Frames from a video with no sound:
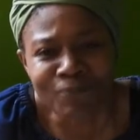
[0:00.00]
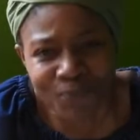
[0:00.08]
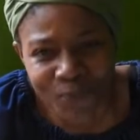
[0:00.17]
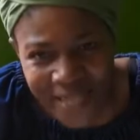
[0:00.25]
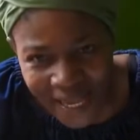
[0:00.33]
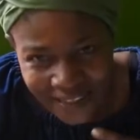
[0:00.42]

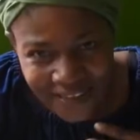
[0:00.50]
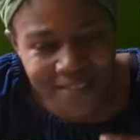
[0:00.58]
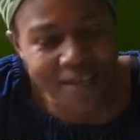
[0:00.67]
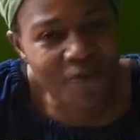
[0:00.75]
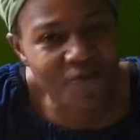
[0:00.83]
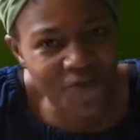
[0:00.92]

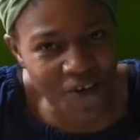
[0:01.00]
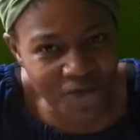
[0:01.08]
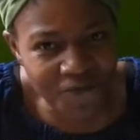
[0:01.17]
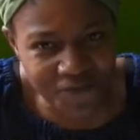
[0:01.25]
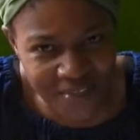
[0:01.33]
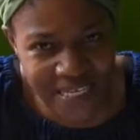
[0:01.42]
Next
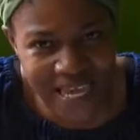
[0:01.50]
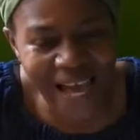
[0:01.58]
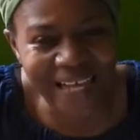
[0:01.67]
50